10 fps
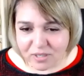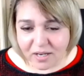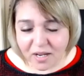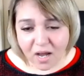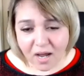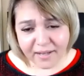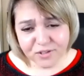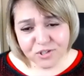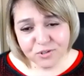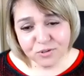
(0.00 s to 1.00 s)
And I
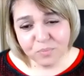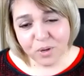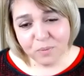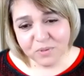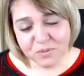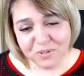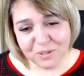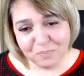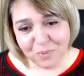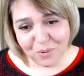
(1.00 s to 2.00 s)
understood purpose was
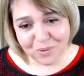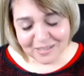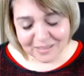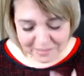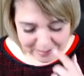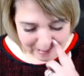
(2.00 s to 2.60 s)
important,